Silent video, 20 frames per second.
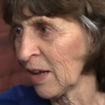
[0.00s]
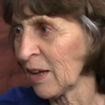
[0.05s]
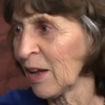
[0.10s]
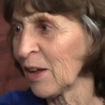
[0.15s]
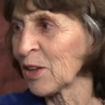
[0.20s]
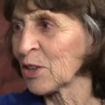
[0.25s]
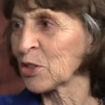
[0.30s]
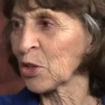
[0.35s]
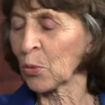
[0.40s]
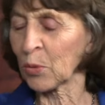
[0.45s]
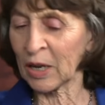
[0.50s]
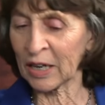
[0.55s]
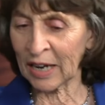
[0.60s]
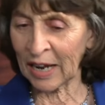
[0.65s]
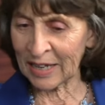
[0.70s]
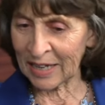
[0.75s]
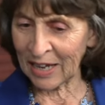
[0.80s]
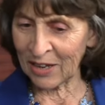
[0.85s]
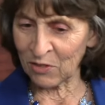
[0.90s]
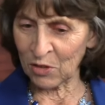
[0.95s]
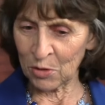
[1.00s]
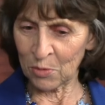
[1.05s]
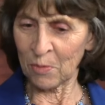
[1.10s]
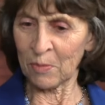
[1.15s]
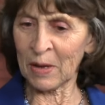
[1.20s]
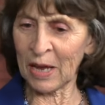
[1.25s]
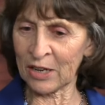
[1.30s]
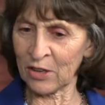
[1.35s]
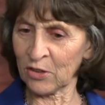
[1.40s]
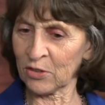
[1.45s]
So when I gave him the
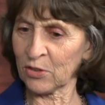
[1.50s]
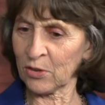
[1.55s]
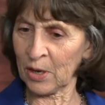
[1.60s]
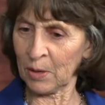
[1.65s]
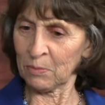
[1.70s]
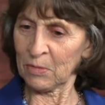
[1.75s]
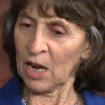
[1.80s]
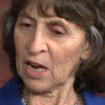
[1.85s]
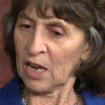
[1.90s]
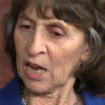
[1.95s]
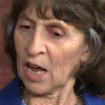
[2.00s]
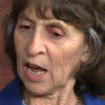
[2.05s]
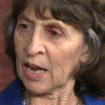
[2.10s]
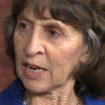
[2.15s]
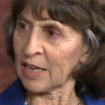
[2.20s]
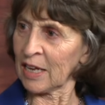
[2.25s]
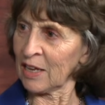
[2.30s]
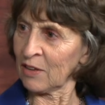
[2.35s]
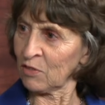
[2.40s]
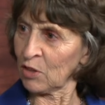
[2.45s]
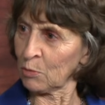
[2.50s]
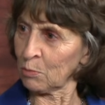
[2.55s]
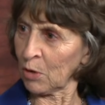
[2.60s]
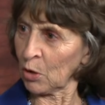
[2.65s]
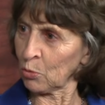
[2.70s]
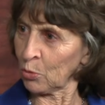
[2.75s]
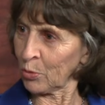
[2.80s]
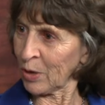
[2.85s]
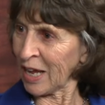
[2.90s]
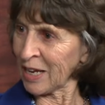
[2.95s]
manuscript, I gave him
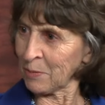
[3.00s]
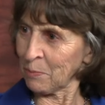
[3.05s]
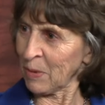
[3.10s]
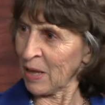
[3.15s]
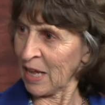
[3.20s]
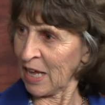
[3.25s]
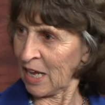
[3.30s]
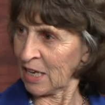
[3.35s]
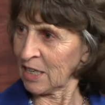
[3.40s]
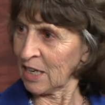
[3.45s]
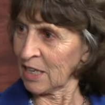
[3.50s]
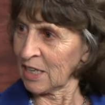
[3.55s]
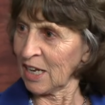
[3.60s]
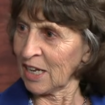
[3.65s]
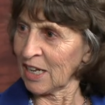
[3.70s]
a red pen